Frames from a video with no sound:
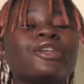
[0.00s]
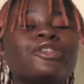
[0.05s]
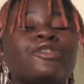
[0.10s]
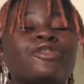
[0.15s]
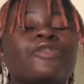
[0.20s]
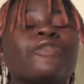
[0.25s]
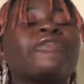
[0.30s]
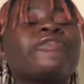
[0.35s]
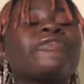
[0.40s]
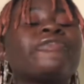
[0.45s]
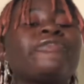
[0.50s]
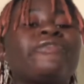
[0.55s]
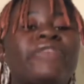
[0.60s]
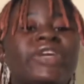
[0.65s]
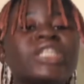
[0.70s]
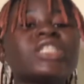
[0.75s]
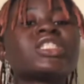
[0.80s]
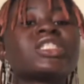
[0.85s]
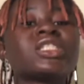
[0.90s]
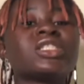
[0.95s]
to
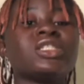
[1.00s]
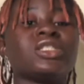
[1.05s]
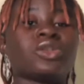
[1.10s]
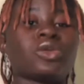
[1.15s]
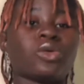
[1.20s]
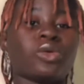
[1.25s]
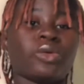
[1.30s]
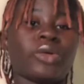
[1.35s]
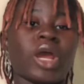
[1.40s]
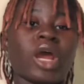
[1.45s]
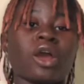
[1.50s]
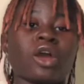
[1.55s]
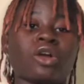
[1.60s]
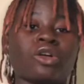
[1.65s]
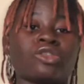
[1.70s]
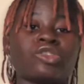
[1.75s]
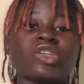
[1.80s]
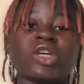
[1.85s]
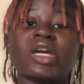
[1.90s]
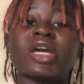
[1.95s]
fit the Korean
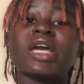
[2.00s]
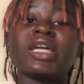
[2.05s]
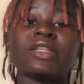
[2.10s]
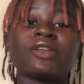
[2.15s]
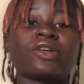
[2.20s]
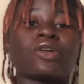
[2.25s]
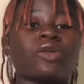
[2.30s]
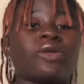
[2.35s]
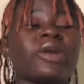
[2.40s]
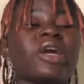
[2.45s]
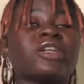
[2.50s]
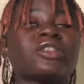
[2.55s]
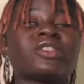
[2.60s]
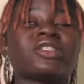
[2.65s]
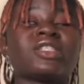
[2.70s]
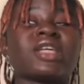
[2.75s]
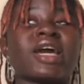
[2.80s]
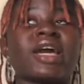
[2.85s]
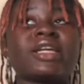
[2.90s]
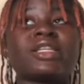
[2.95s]
culture and the Korean
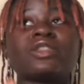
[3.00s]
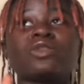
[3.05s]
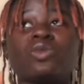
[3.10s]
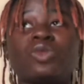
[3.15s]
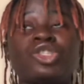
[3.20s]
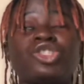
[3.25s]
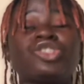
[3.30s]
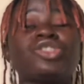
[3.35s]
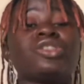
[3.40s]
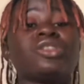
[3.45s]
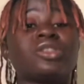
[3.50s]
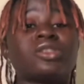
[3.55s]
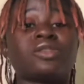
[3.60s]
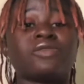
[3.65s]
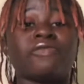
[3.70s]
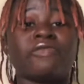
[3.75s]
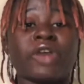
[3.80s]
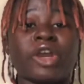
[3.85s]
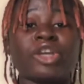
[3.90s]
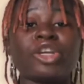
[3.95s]
society, which is
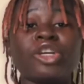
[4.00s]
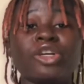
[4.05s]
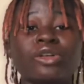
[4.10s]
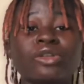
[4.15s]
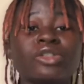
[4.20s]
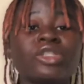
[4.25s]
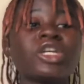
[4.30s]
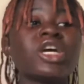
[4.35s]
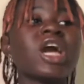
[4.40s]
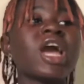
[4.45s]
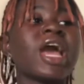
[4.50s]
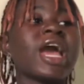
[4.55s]
very good.